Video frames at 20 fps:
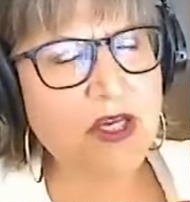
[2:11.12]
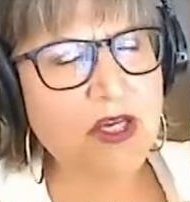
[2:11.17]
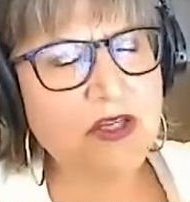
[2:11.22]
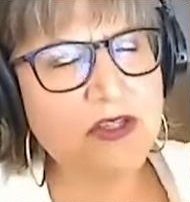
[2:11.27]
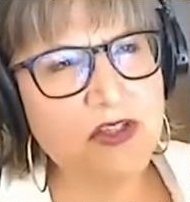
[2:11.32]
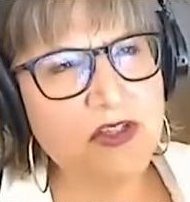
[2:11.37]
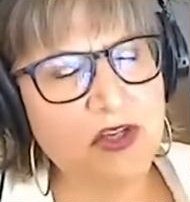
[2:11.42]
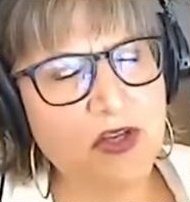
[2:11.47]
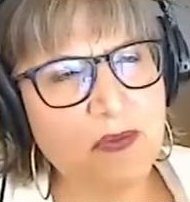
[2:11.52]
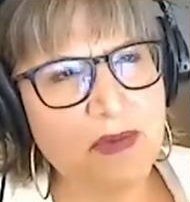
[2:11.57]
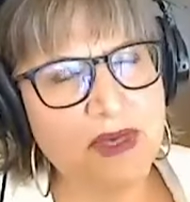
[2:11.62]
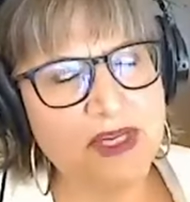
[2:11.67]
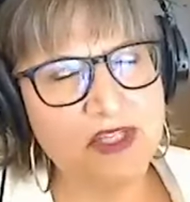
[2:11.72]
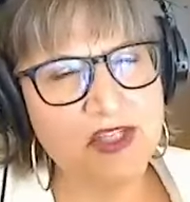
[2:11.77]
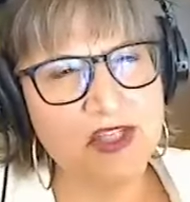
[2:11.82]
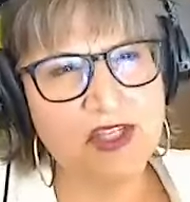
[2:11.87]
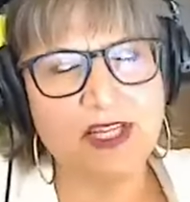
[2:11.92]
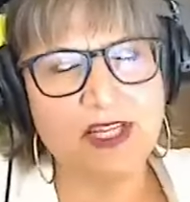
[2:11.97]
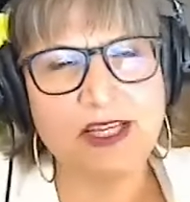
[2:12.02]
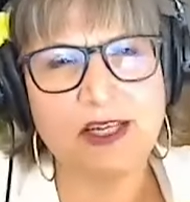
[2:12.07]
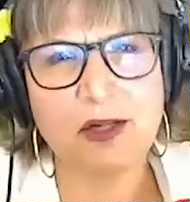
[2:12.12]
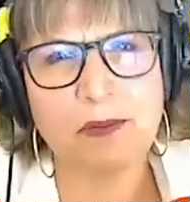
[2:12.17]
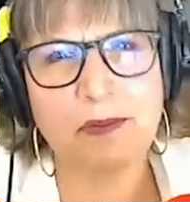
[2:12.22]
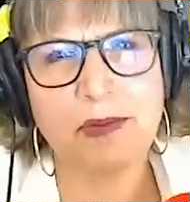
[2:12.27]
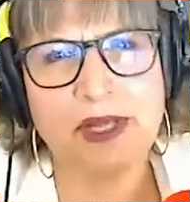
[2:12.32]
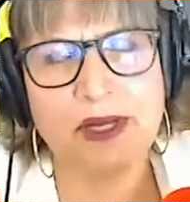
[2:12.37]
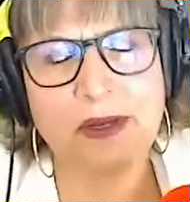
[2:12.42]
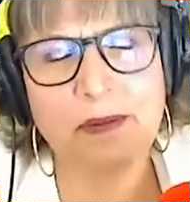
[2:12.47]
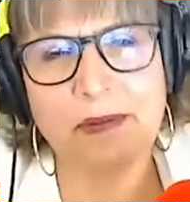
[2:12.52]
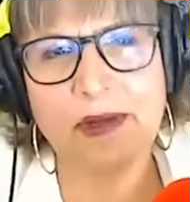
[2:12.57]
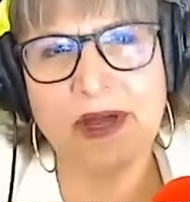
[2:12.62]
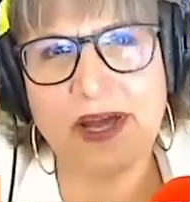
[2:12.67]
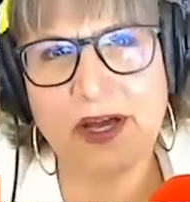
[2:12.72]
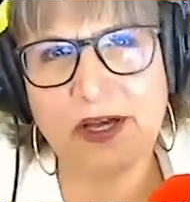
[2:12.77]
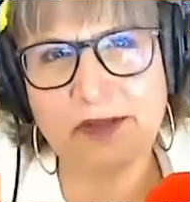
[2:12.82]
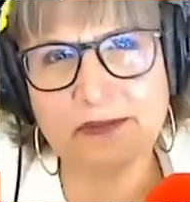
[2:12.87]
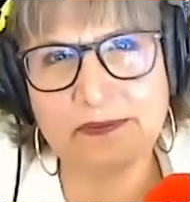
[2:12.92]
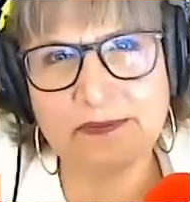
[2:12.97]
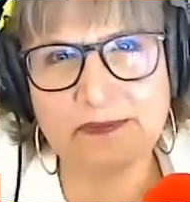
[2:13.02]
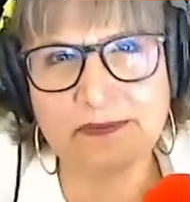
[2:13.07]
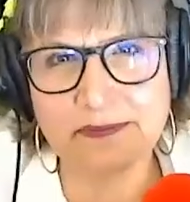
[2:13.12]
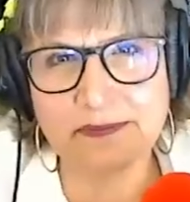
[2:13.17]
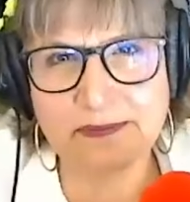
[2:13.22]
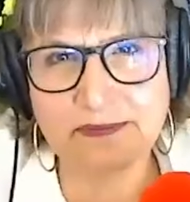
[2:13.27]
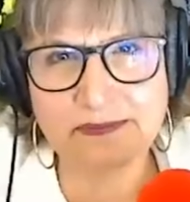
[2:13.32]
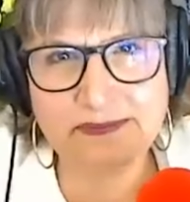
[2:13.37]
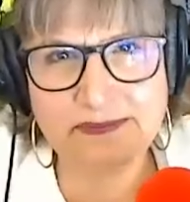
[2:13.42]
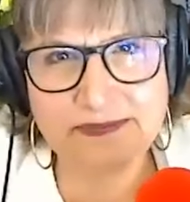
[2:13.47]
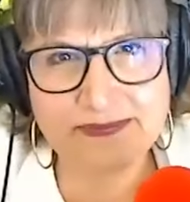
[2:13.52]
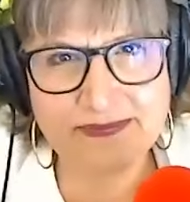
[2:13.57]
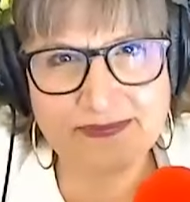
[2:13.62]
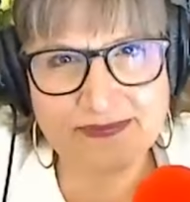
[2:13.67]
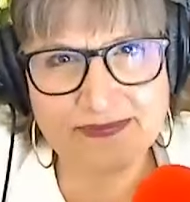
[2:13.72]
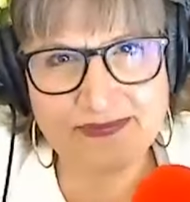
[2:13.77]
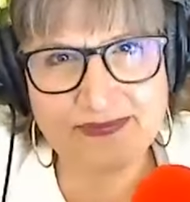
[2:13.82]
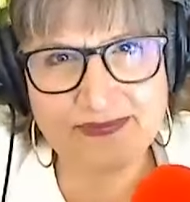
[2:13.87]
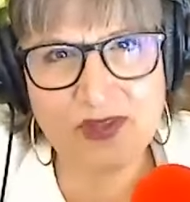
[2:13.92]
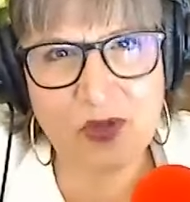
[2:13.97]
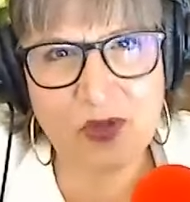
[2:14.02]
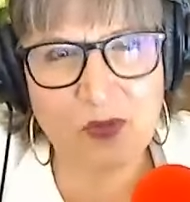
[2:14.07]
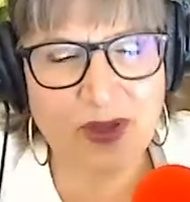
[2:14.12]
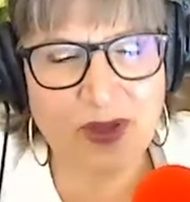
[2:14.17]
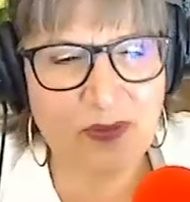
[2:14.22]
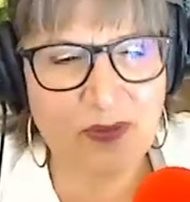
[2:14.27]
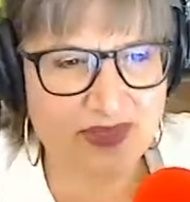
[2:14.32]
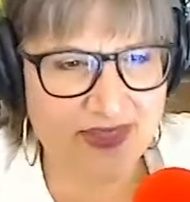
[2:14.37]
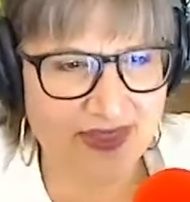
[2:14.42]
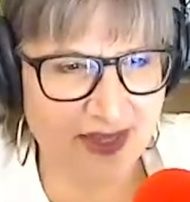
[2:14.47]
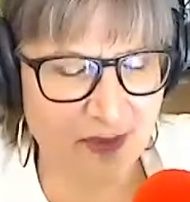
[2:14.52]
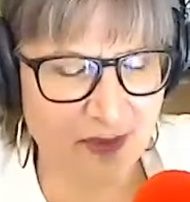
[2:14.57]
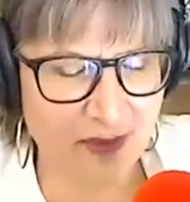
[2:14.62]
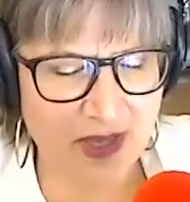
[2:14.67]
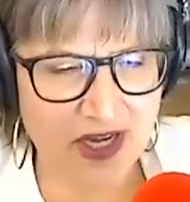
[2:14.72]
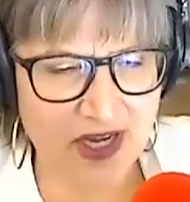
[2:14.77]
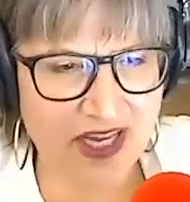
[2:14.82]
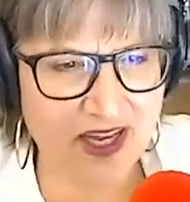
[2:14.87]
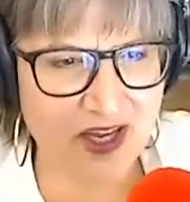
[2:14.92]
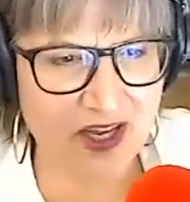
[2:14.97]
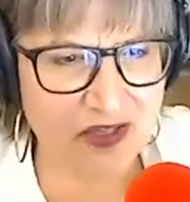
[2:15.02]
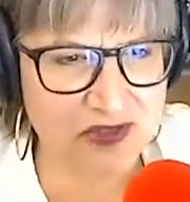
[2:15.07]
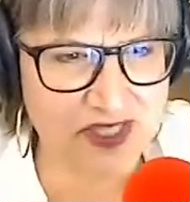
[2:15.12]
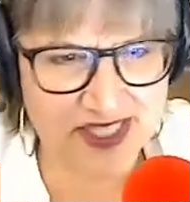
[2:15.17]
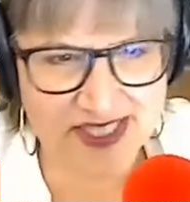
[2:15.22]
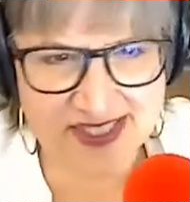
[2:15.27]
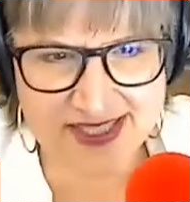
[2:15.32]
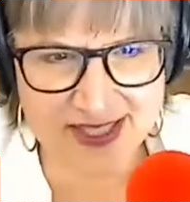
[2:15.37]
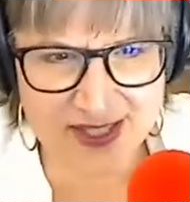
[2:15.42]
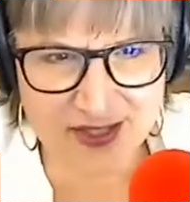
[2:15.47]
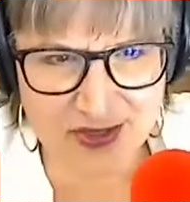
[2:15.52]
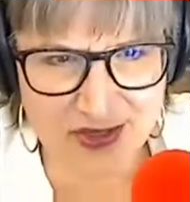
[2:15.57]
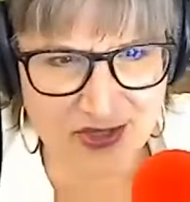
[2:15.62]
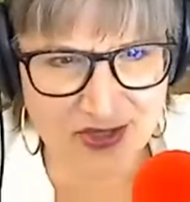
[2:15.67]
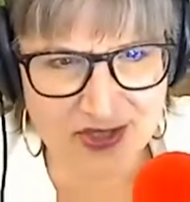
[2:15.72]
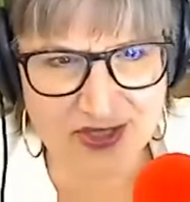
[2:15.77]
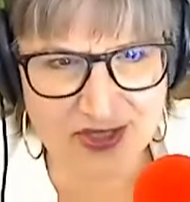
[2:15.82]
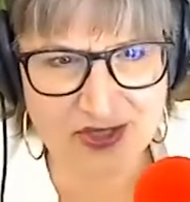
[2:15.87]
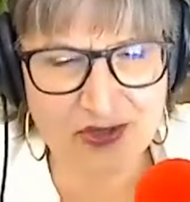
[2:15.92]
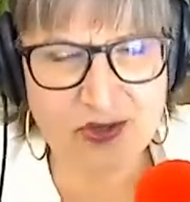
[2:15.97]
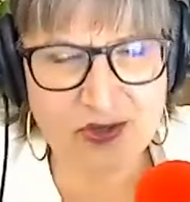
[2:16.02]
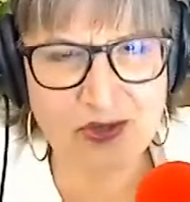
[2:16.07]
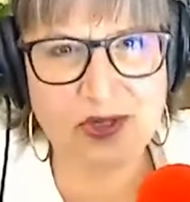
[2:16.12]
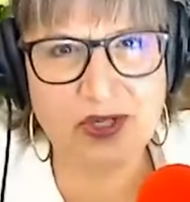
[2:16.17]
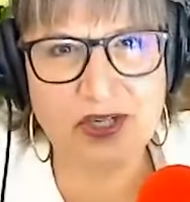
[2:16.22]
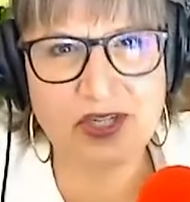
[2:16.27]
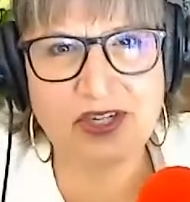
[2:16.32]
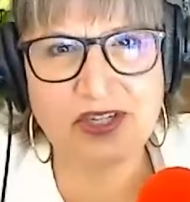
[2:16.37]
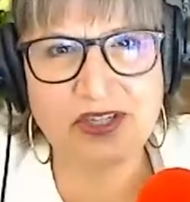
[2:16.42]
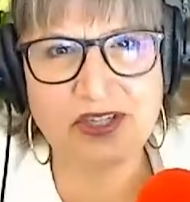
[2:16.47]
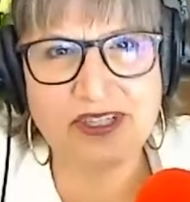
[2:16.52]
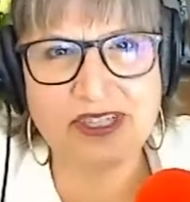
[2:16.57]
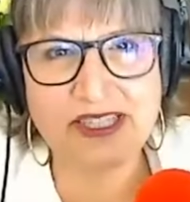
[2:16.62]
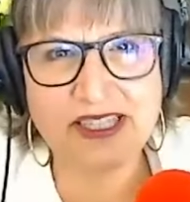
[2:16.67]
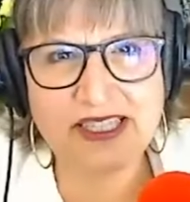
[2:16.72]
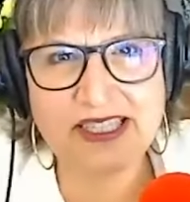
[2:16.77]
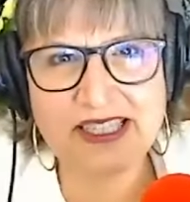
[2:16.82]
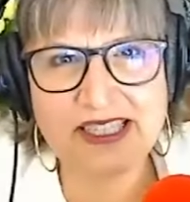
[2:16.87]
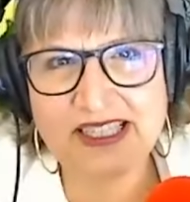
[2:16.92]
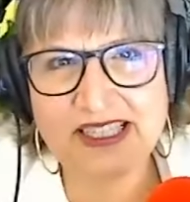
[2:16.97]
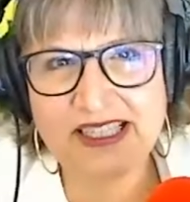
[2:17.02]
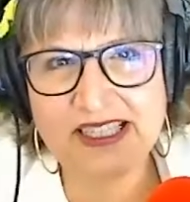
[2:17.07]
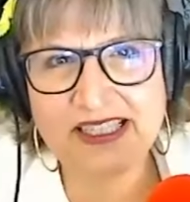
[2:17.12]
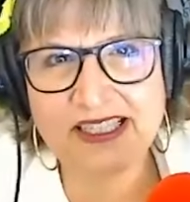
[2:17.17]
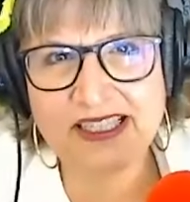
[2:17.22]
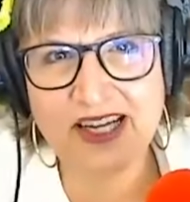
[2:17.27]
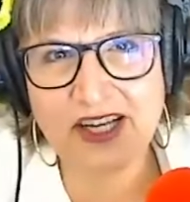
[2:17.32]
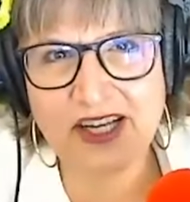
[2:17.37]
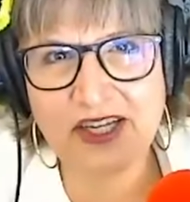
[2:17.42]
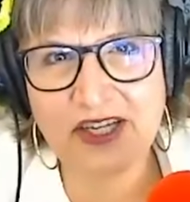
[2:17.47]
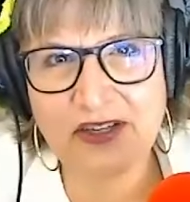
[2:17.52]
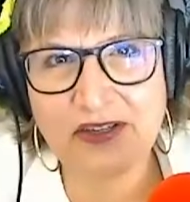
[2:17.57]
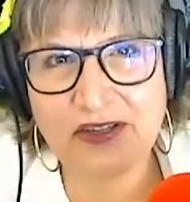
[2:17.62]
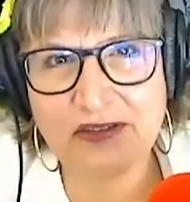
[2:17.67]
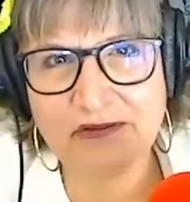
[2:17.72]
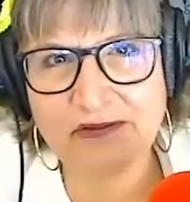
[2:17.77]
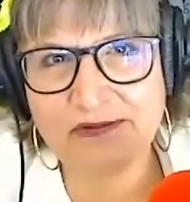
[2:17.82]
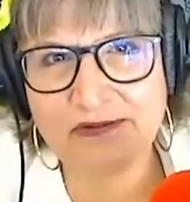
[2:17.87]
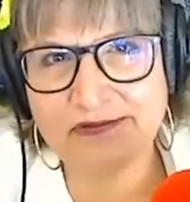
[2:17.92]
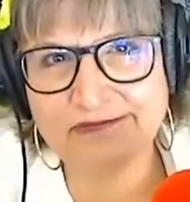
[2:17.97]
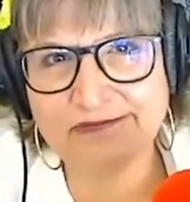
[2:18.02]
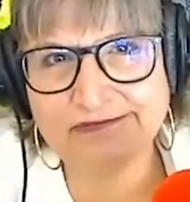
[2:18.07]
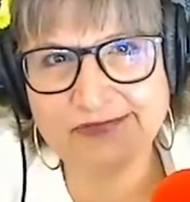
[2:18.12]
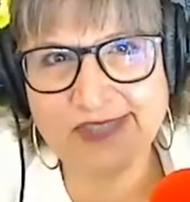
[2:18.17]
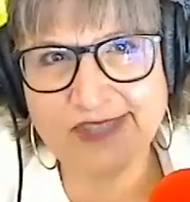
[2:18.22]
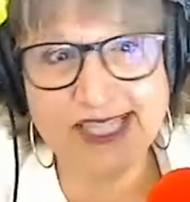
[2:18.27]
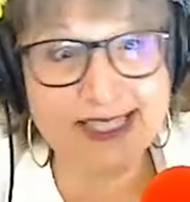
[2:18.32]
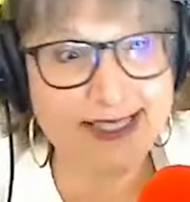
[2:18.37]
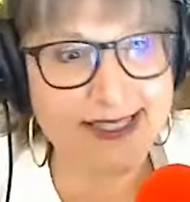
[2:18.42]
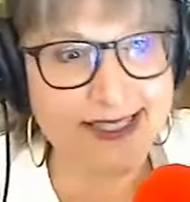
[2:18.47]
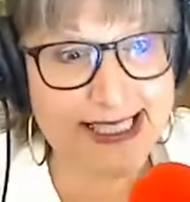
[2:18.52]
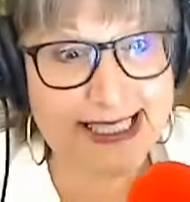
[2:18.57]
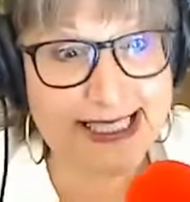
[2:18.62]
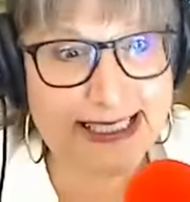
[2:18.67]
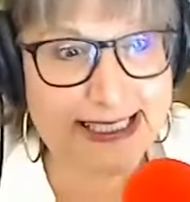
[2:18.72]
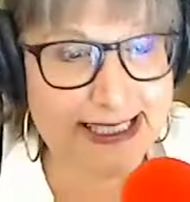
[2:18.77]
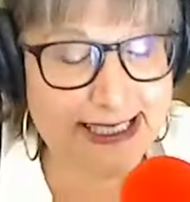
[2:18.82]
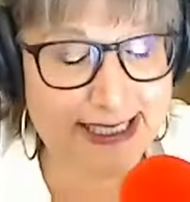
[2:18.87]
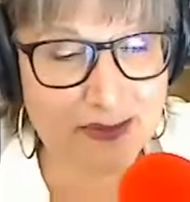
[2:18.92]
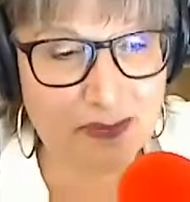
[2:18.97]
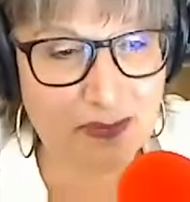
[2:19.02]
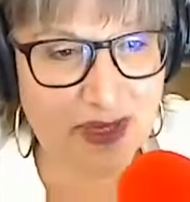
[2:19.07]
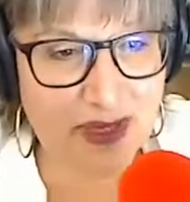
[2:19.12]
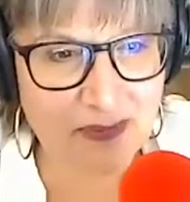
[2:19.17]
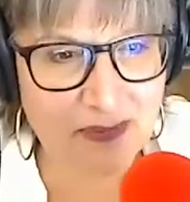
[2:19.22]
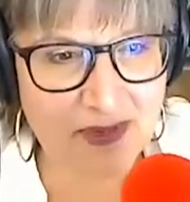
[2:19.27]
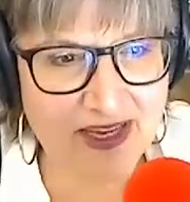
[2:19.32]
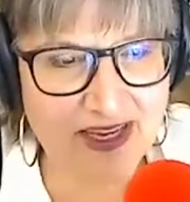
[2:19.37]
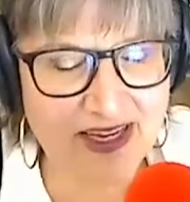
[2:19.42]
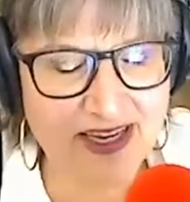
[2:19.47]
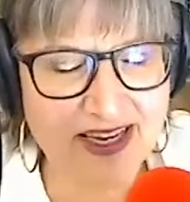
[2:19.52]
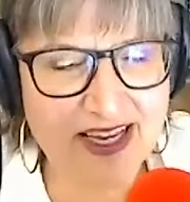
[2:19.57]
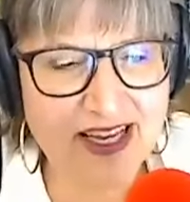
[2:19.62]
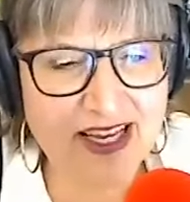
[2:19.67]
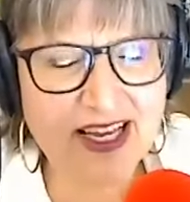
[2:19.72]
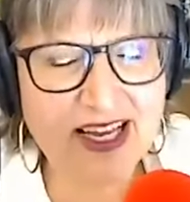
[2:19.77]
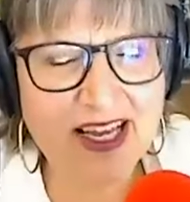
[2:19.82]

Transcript: So you mentioned a little bit about the way we think about egotistical or kind of conceited, maybe.